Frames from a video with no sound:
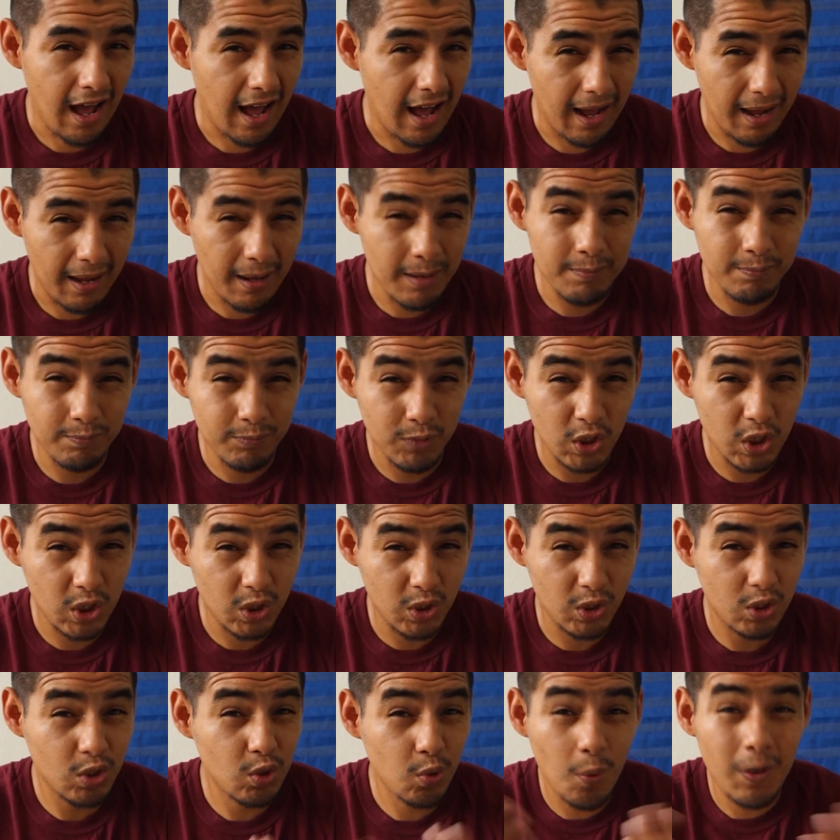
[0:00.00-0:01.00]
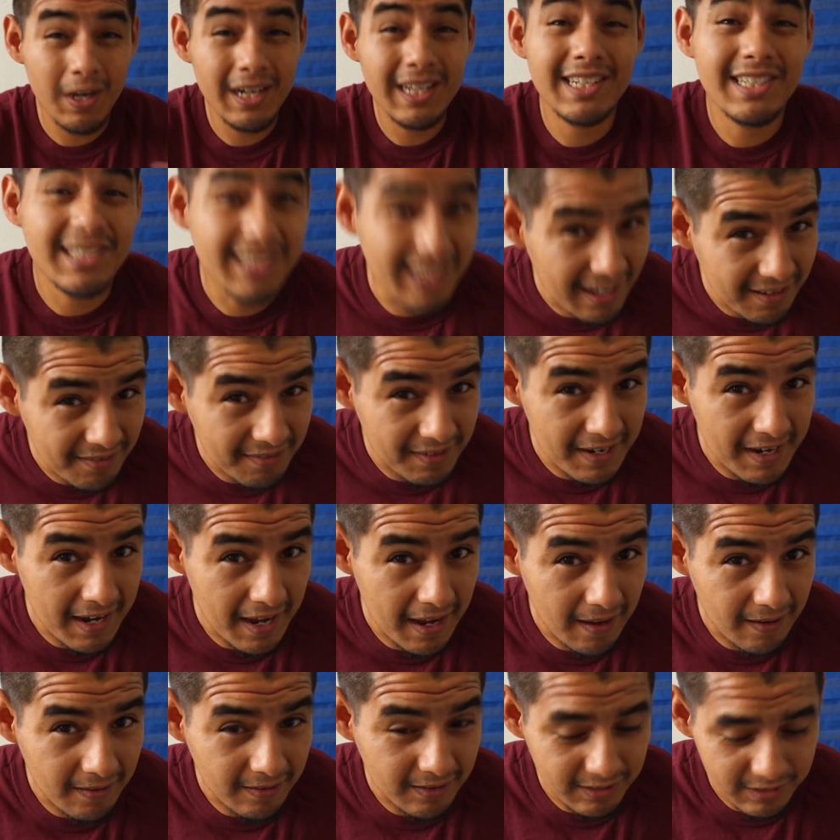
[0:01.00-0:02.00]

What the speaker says: I'm 27 now.